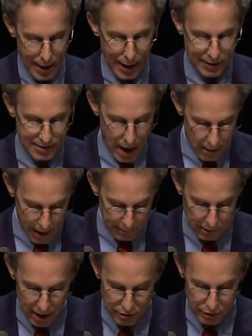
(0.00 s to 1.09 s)
It's now my
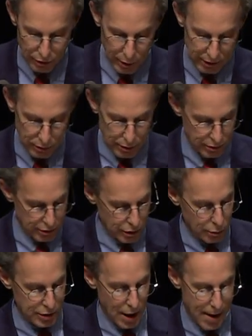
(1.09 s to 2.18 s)
pleasure to introduce
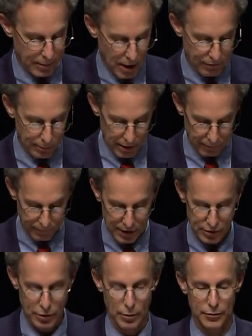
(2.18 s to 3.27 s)
2 top government
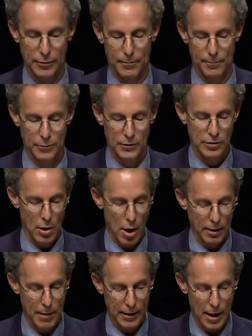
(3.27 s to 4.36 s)
officials to talk
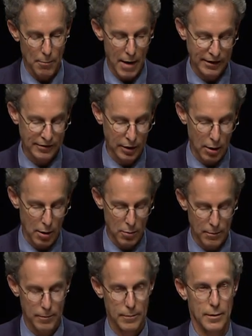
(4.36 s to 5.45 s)
about how Mexico,
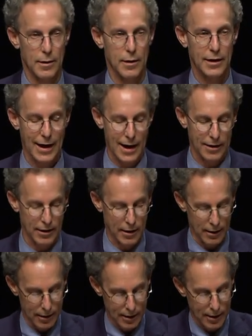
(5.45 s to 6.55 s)

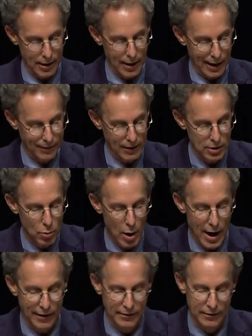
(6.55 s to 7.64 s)
Canada, and the
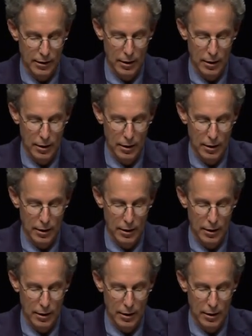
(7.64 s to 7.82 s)
U.S.